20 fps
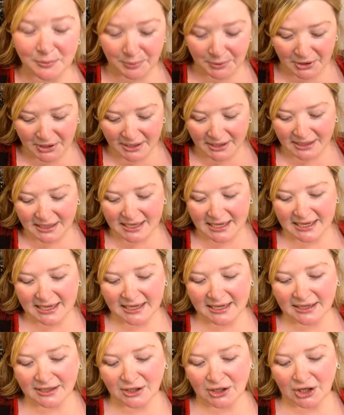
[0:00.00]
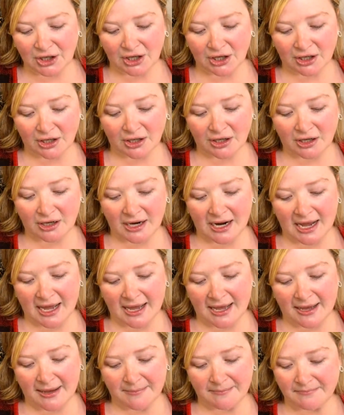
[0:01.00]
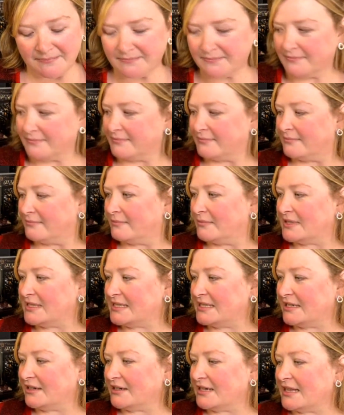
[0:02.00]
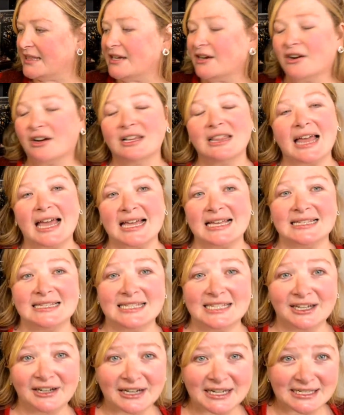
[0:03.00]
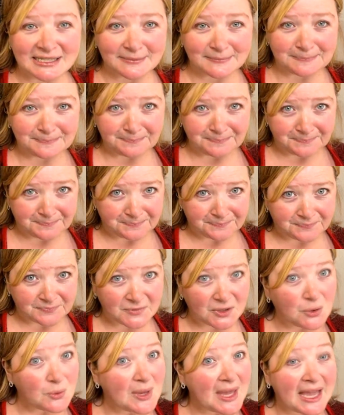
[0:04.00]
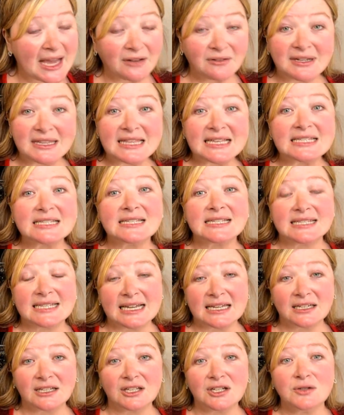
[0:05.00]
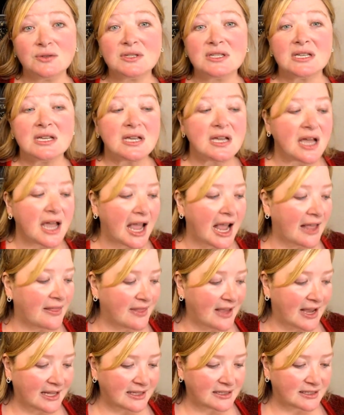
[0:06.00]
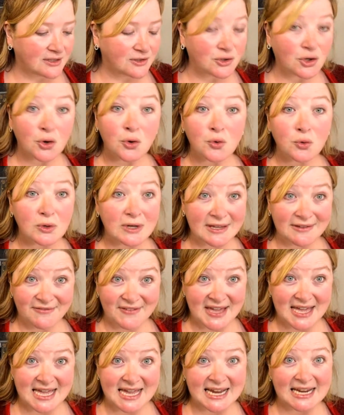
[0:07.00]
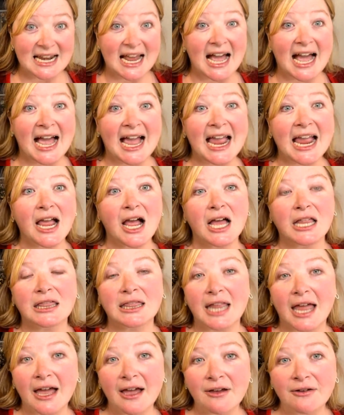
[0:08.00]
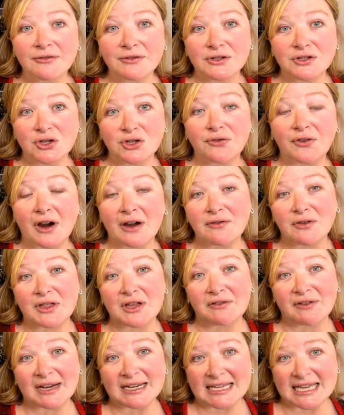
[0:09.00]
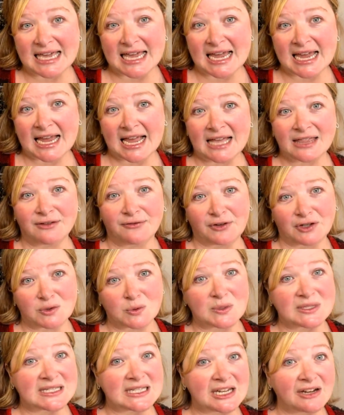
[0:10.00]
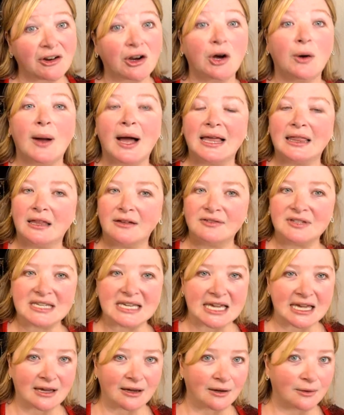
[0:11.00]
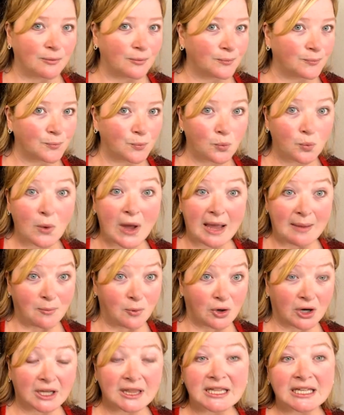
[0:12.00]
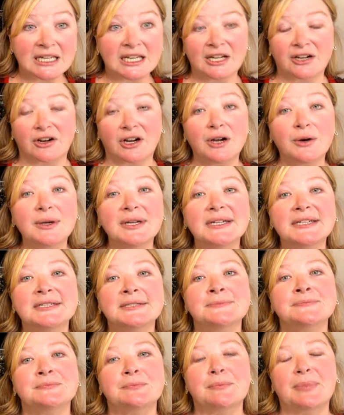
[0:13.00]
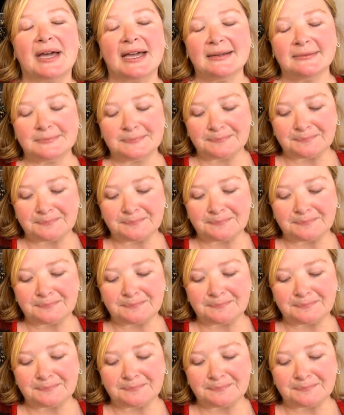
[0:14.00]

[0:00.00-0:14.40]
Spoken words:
book in her her Alliance series. You can read these as standalones, and that's totally fine. I love, so far I've only read King, and the first one is Nero. I loved King way more than Nero, but